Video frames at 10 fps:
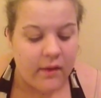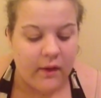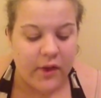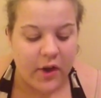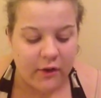
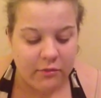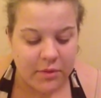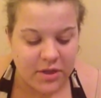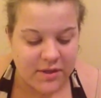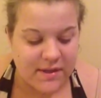"Let the earth
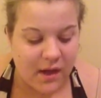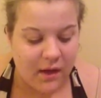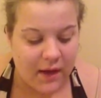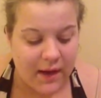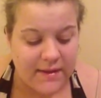produce
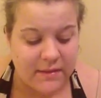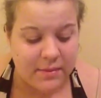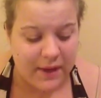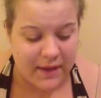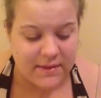all kinds of
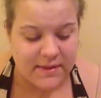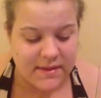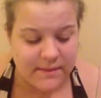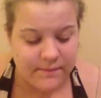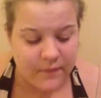
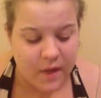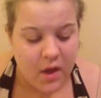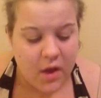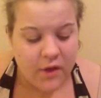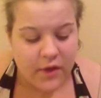plants,
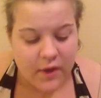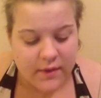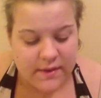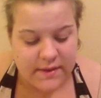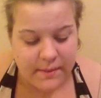
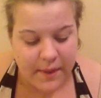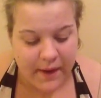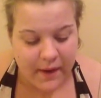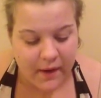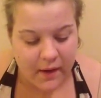those that
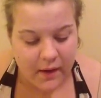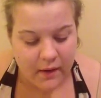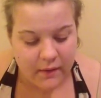bear